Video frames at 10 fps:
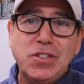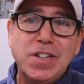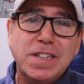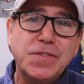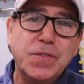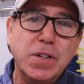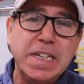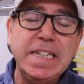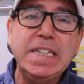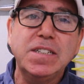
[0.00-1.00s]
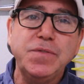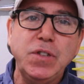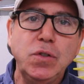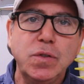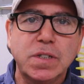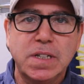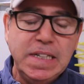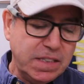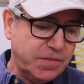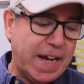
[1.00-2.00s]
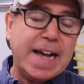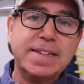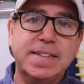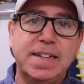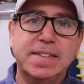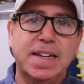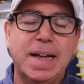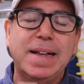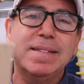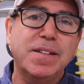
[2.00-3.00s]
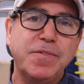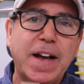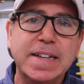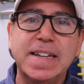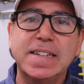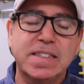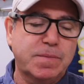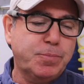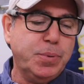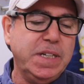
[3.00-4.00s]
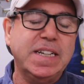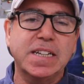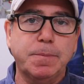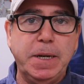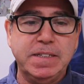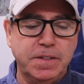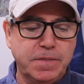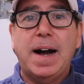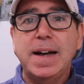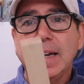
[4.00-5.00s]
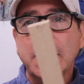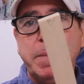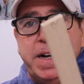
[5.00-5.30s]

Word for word: just for ease of use, ease of access, and the fact that it's pretty inexpensive. I like